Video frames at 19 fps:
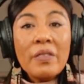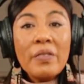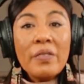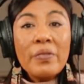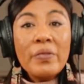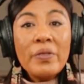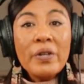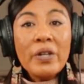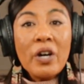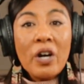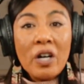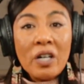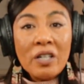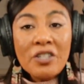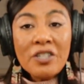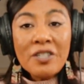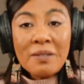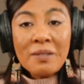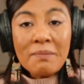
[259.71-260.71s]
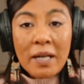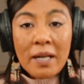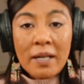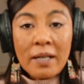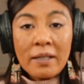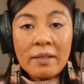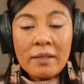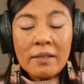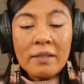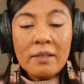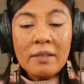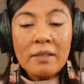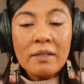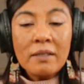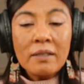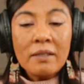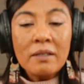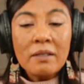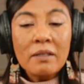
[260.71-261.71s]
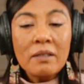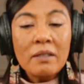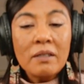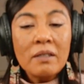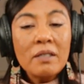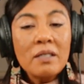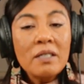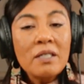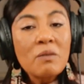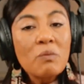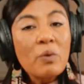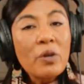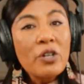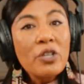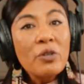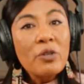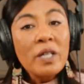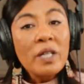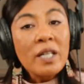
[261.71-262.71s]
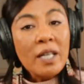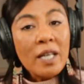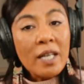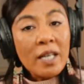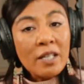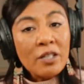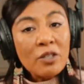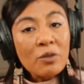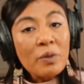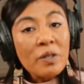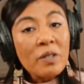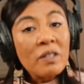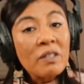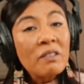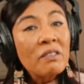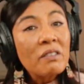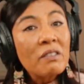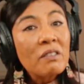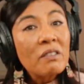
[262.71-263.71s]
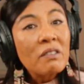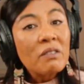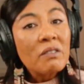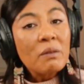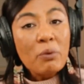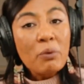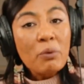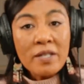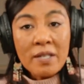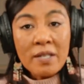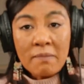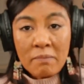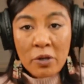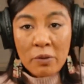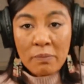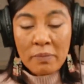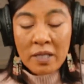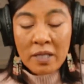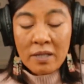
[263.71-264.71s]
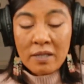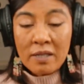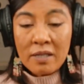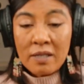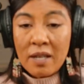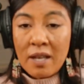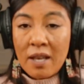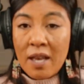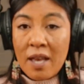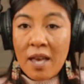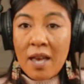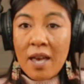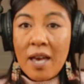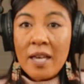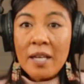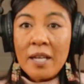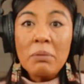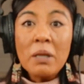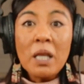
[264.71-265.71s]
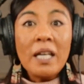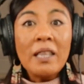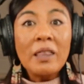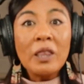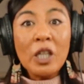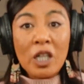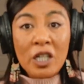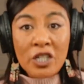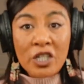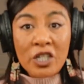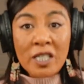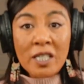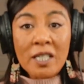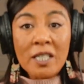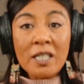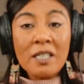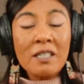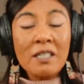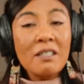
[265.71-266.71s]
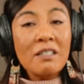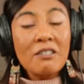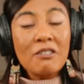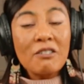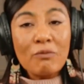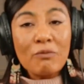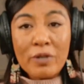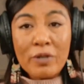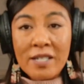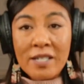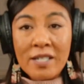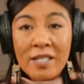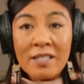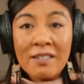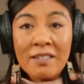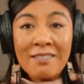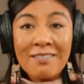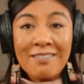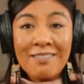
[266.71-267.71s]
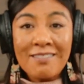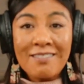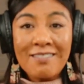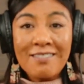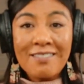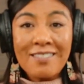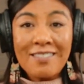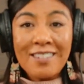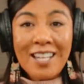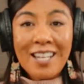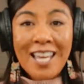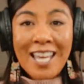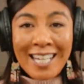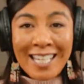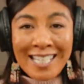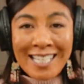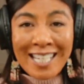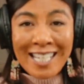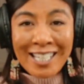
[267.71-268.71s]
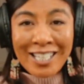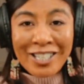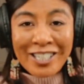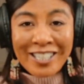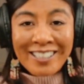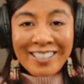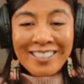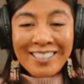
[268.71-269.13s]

The conscious mind is where you engage with the present moment and apply logic, reason, and intention.